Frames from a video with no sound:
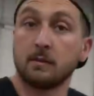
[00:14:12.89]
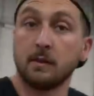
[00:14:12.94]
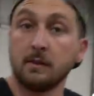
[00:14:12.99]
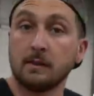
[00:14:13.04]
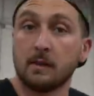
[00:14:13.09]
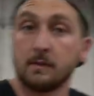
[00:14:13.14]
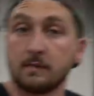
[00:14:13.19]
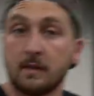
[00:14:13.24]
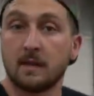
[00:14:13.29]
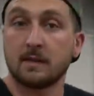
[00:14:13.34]
leak
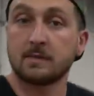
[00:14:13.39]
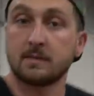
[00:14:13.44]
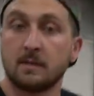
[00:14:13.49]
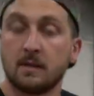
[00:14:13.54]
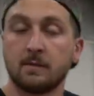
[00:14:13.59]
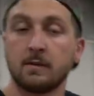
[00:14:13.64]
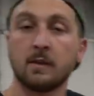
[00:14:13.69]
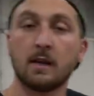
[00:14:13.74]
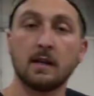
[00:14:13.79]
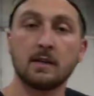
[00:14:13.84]
down tester.
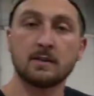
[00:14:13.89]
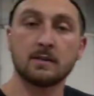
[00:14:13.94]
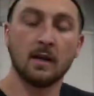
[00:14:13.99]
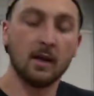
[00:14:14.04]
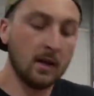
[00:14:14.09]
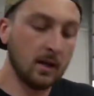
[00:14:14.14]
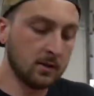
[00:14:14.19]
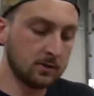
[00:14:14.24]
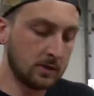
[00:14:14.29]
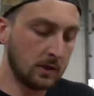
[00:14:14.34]
If you guys
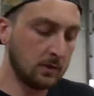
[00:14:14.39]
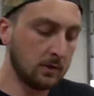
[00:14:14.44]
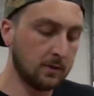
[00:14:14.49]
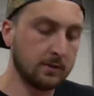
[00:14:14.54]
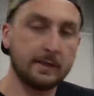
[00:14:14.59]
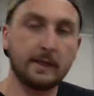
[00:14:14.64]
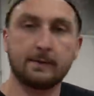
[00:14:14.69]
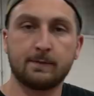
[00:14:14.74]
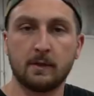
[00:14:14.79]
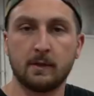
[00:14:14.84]
don't know the
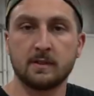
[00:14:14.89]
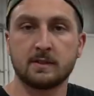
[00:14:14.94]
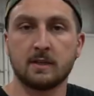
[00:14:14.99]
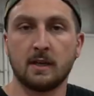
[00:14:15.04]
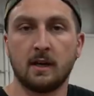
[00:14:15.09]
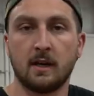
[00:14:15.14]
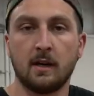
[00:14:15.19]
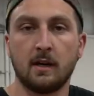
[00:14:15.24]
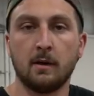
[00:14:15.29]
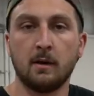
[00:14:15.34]
difference,
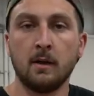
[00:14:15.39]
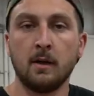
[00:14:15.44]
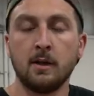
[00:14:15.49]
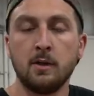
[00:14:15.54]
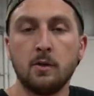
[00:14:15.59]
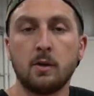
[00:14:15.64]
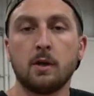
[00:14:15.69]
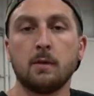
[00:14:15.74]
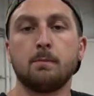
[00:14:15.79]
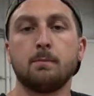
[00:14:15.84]

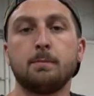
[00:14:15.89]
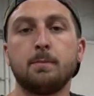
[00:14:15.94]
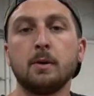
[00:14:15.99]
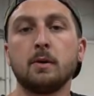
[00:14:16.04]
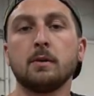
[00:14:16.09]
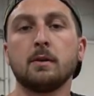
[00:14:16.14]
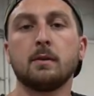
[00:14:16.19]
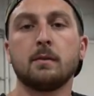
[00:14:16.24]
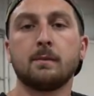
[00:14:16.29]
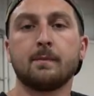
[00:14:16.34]
you could
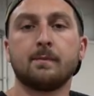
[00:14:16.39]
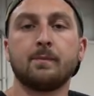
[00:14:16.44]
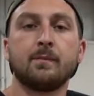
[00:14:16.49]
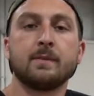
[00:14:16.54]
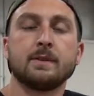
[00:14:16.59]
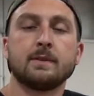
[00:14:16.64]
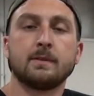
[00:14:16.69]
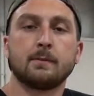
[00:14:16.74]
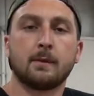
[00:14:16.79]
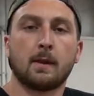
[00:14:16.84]
build
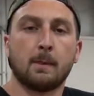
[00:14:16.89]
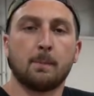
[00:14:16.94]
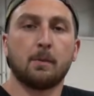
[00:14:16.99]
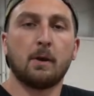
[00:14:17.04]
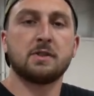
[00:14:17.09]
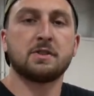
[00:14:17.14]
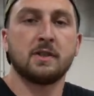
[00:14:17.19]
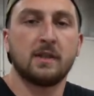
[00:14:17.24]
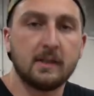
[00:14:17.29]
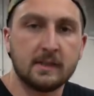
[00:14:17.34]

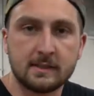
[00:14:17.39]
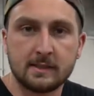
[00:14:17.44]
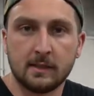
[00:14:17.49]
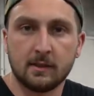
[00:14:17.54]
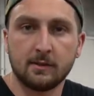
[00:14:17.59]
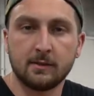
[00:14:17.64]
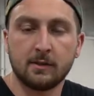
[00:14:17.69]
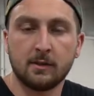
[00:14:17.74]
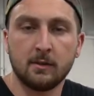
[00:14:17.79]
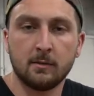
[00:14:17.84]
compression in a
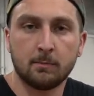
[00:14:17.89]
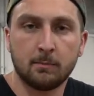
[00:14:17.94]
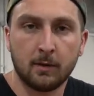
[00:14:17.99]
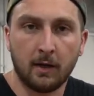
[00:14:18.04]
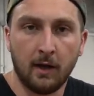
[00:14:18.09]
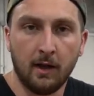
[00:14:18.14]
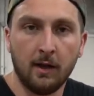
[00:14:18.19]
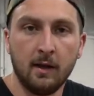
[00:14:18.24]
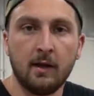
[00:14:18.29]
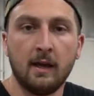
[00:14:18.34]
cylinder,
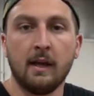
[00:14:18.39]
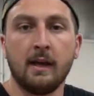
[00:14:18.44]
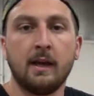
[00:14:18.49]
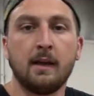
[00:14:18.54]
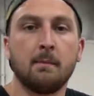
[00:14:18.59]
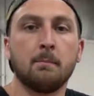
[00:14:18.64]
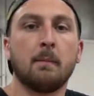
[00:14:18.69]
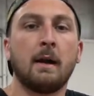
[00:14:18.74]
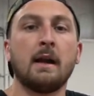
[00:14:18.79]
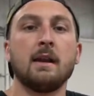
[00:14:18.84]
but it
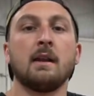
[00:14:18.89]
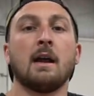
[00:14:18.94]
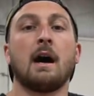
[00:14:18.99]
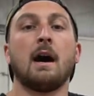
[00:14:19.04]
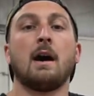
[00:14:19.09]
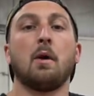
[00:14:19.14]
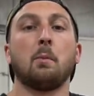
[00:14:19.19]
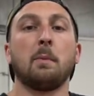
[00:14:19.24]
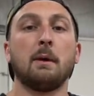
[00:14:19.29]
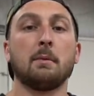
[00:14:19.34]
might
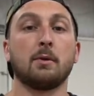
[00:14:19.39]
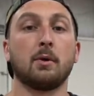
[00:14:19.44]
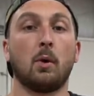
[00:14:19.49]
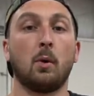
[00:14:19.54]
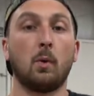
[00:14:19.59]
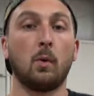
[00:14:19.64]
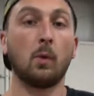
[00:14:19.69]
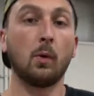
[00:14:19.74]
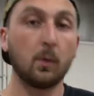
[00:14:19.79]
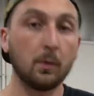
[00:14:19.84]
not be able to
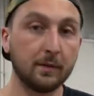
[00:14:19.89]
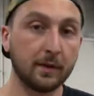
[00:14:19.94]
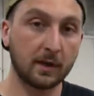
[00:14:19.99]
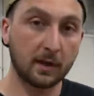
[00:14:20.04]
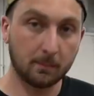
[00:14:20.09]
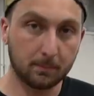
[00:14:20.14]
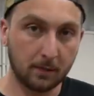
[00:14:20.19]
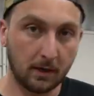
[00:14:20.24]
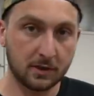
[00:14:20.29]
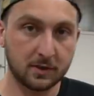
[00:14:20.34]
hold the
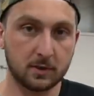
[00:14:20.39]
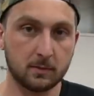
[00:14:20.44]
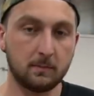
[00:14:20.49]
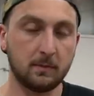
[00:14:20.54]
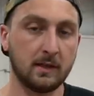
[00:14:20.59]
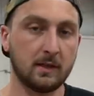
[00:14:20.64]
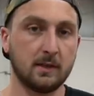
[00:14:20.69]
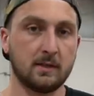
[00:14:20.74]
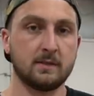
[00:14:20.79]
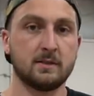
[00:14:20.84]
compression
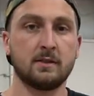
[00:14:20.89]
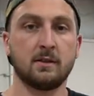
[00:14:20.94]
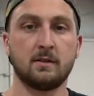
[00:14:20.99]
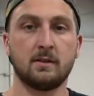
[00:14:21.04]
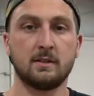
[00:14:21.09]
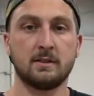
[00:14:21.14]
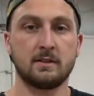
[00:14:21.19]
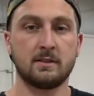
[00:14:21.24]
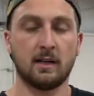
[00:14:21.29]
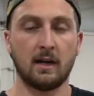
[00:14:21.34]
because
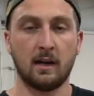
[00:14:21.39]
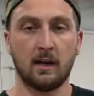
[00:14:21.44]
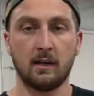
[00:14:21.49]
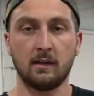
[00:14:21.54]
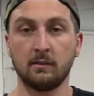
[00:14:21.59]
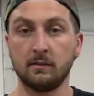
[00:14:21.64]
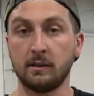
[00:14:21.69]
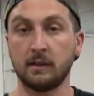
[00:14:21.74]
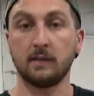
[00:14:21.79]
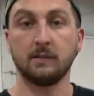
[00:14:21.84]
there is a
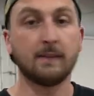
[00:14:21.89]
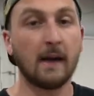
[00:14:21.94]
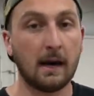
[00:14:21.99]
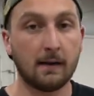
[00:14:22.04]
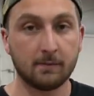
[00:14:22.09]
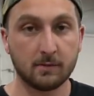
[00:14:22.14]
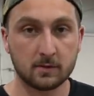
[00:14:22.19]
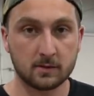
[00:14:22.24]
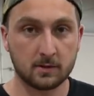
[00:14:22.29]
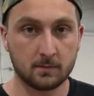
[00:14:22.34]
leaky
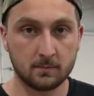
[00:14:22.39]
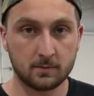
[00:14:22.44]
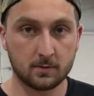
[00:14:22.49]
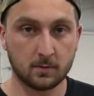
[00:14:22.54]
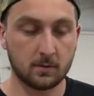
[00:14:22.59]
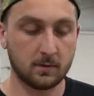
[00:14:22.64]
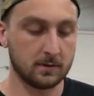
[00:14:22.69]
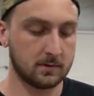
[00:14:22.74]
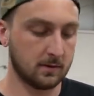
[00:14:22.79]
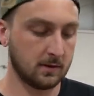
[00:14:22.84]
valve or some
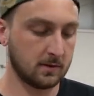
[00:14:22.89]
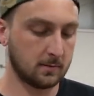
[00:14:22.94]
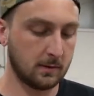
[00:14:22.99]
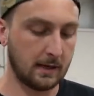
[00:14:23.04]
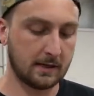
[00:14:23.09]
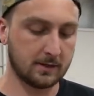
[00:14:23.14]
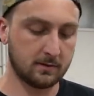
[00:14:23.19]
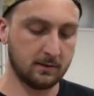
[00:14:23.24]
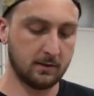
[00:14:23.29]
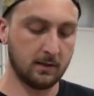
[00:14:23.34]
sort. So this will
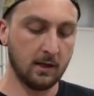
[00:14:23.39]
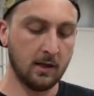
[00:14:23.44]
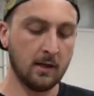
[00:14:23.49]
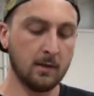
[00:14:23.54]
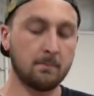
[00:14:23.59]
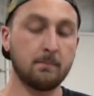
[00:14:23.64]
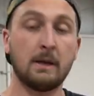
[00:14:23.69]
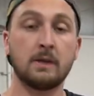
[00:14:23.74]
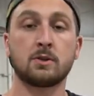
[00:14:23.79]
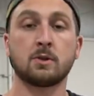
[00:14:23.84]
actually
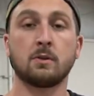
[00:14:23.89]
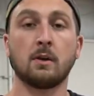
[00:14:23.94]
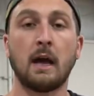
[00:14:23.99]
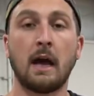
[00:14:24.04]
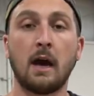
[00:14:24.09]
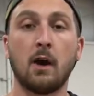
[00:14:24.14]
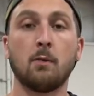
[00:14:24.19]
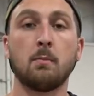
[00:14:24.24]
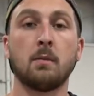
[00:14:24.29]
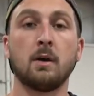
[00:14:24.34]
measure
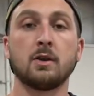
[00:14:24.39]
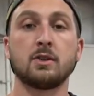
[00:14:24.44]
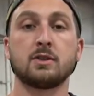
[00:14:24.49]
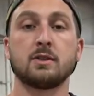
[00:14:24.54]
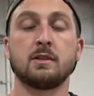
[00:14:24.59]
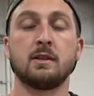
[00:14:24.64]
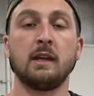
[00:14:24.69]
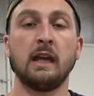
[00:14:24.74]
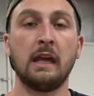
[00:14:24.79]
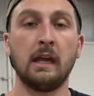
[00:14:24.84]
how
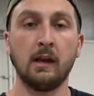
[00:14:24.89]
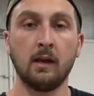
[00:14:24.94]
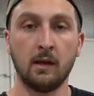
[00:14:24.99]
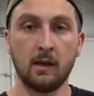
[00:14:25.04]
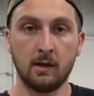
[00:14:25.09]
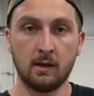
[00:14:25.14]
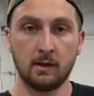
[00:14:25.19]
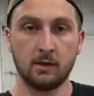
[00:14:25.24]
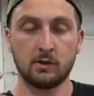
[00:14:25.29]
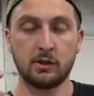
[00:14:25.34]
much the
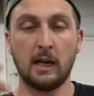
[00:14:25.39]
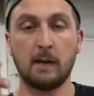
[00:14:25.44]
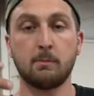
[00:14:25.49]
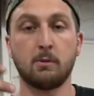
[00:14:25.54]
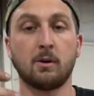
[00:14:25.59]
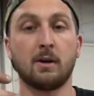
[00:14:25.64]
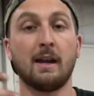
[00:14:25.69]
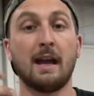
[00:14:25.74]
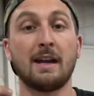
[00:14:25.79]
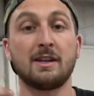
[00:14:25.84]

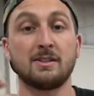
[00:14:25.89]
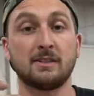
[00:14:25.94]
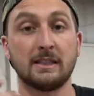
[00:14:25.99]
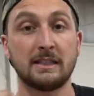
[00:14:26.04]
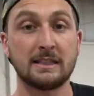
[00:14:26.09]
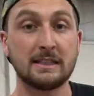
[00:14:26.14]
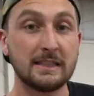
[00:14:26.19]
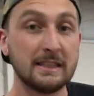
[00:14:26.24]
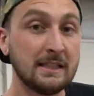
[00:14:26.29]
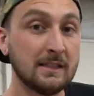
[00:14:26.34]
chamber can actually
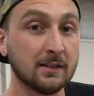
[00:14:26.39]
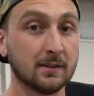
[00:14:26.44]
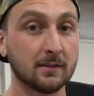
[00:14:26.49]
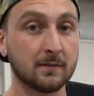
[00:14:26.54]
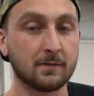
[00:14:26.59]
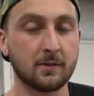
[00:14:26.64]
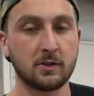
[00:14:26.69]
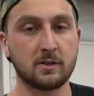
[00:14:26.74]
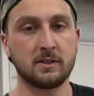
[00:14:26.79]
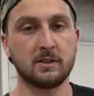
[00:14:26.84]
seal
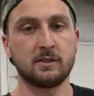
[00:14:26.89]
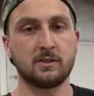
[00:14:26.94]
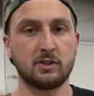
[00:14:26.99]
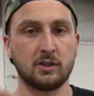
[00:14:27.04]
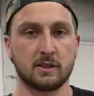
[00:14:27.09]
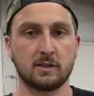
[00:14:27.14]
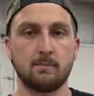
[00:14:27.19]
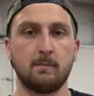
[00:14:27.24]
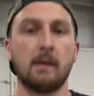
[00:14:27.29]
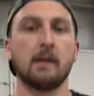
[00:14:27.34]
versus
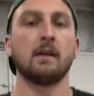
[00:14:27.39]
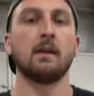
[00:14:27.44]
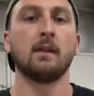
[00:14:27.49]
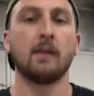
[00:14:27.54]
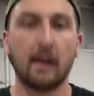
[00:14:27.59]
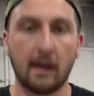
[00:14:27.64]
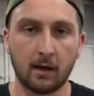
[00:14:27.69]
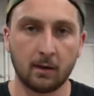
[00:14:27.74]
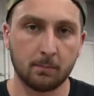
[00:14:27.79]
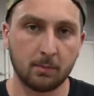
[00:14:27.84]
just making
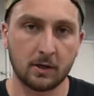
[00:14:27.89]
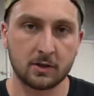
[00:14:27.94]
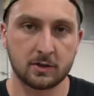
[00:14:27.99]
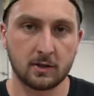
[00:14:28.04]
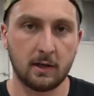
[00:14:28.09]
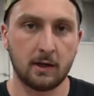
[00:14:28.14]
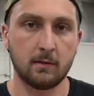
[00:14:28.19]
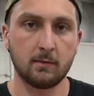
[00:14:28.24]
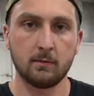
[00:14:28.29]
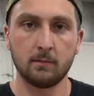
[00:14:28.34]
that
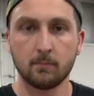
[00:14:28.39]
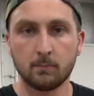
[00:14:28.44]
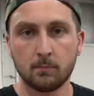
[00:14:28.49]
compression at,